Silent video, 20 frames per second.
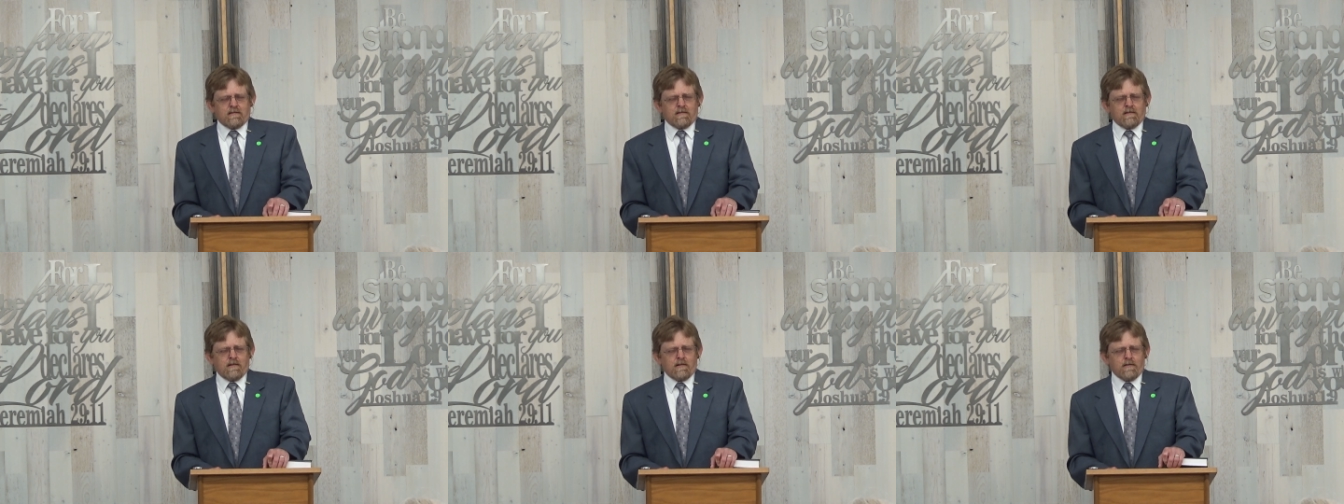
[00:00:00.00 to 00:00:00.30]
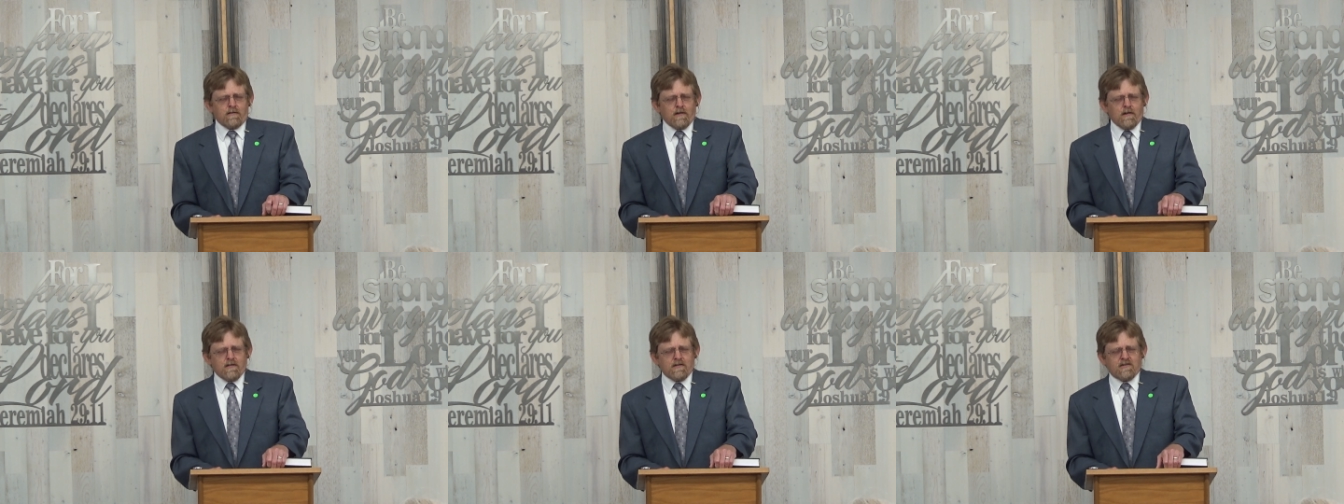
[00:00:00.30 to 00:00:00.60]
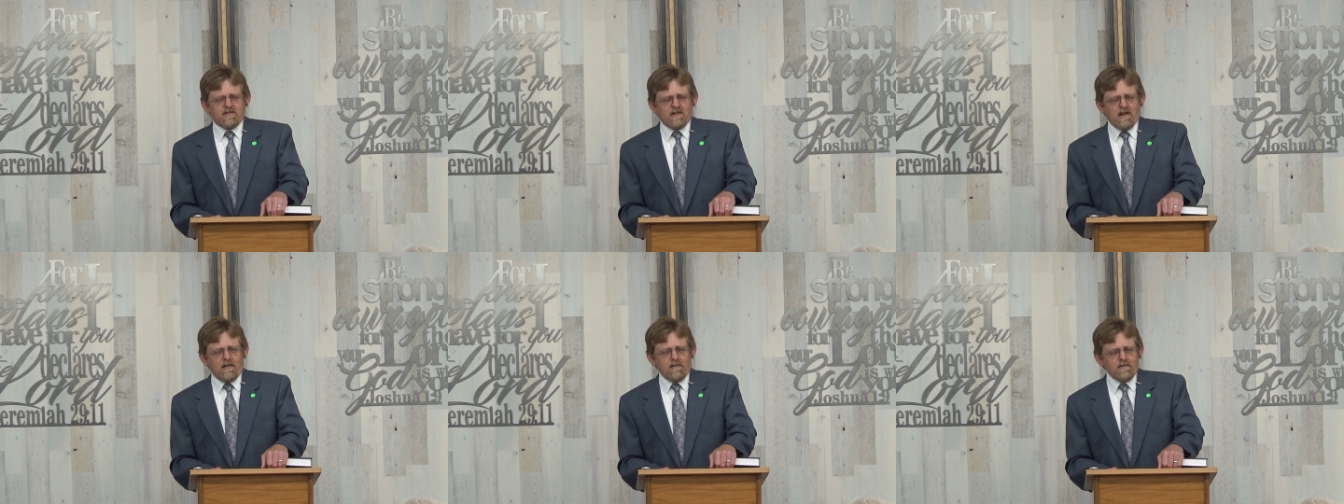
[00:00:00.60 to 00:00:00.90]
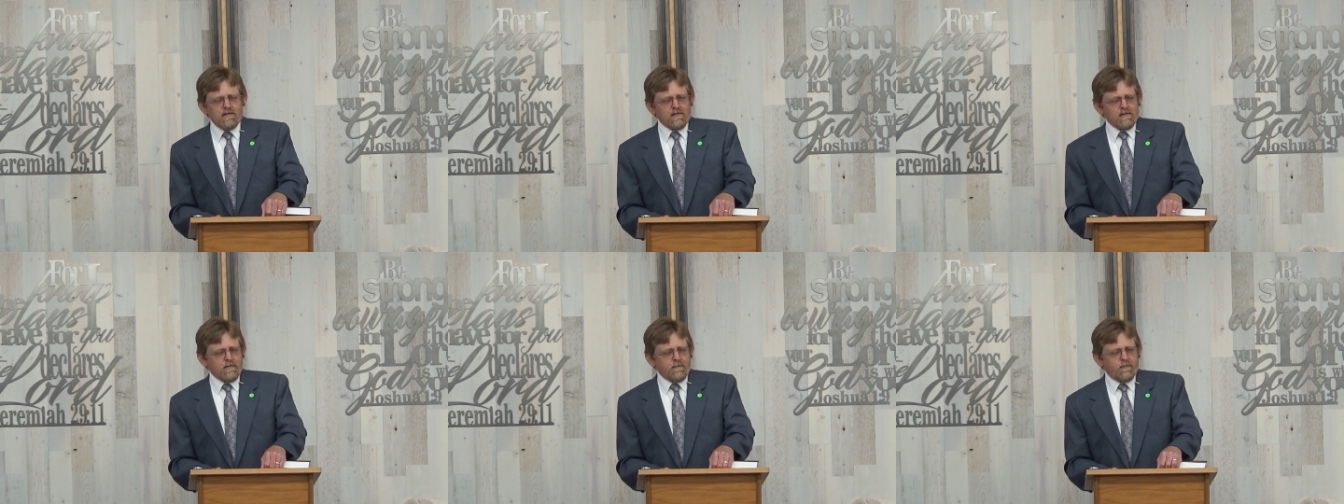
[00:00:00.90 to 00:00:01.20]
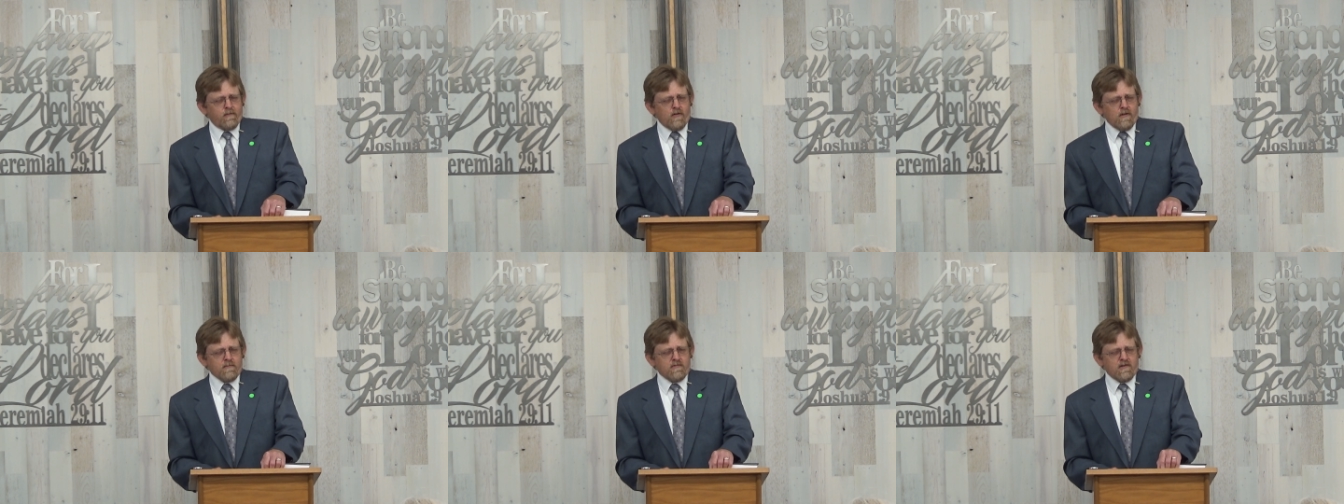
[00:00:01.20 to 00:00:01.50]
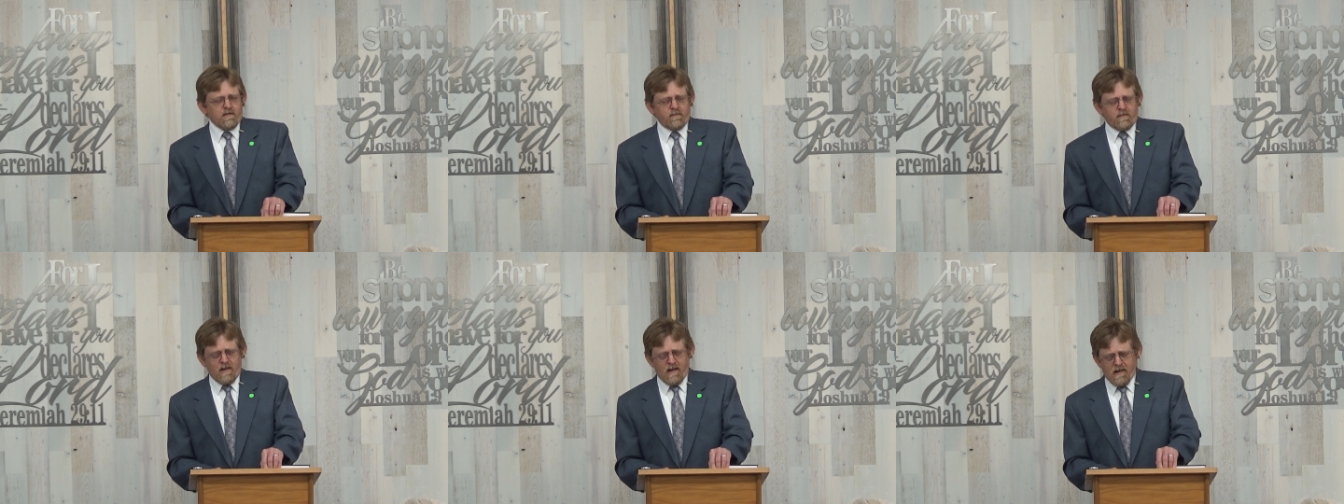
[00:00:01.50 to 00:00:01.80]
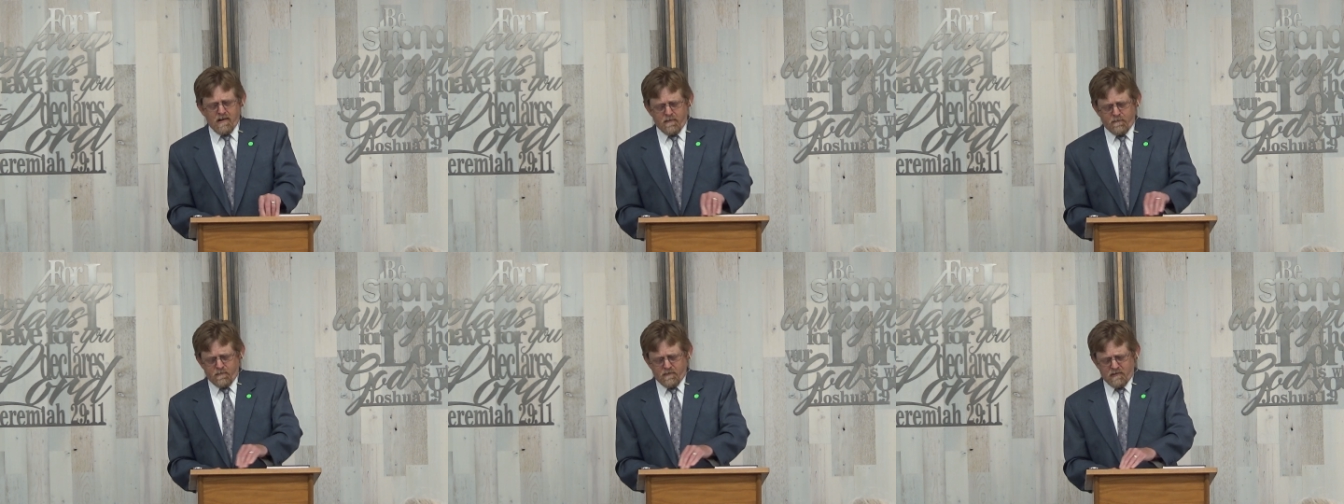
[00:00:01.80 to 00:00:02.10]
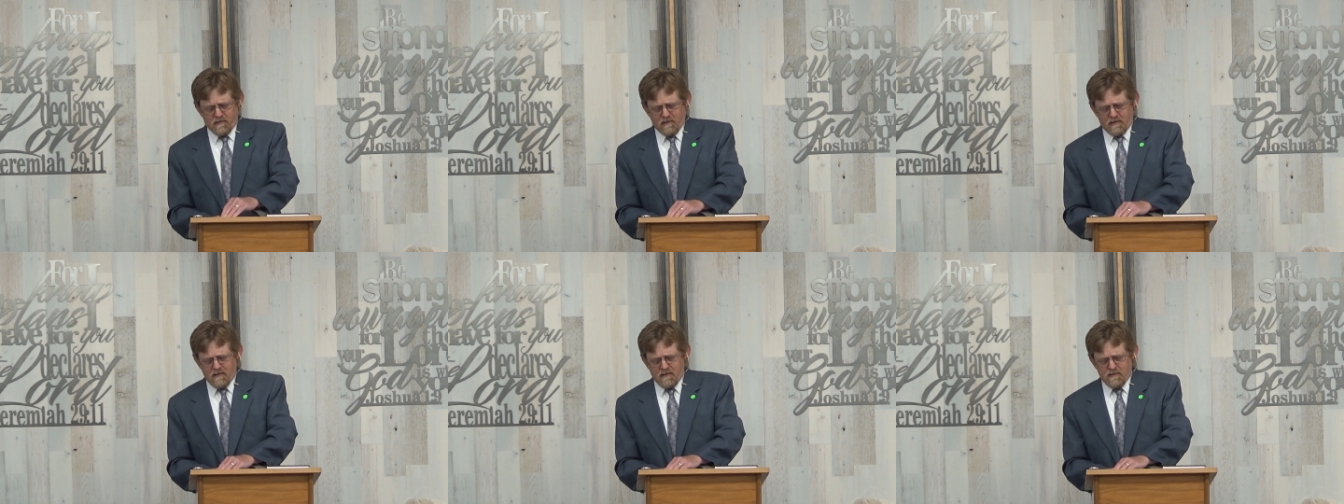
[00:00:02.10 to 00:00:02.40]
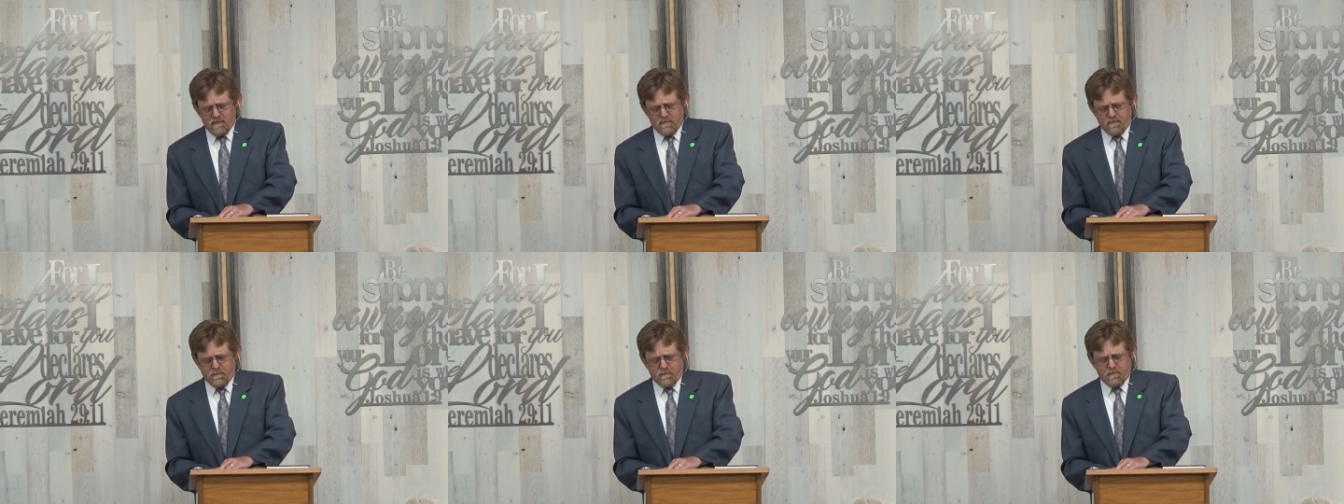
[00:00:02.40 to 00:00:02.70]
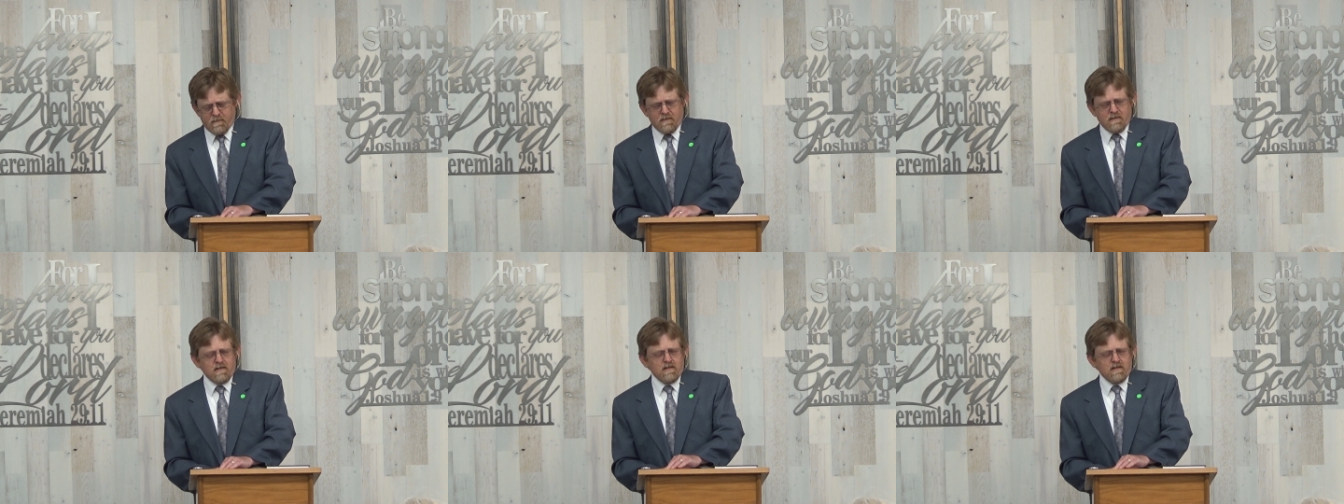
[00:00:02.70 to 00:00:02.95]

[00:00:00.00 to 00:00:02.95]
there are cellular forms of life that live